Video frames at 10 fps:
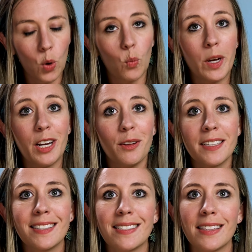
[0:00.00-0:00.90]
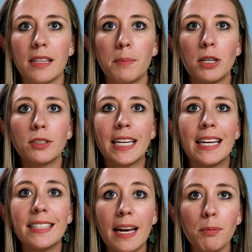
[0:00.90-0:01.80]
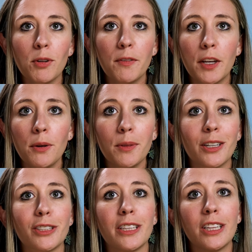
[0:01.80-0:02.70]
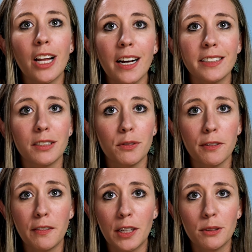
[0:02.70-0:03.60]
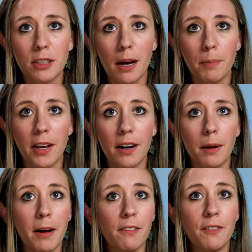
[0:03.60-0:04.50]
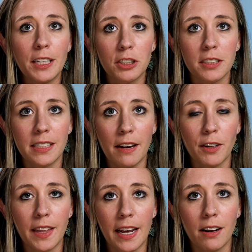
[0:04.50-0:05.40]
We know this isn't the most in-depth review. There's lots of reviews up there about features and everything